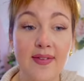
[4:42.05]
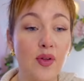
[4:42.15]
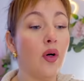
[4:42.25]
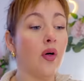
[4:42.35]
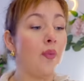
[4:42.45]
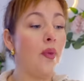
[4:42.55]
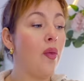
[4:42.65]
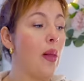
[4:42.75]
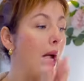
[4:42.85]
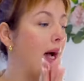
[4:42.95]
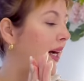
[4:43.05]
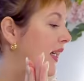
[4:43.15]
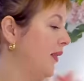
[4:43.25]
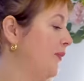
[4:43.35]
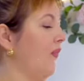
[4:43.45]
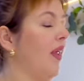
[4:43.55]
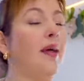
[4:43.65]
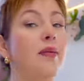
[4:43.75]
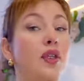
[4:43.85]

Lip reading: So I am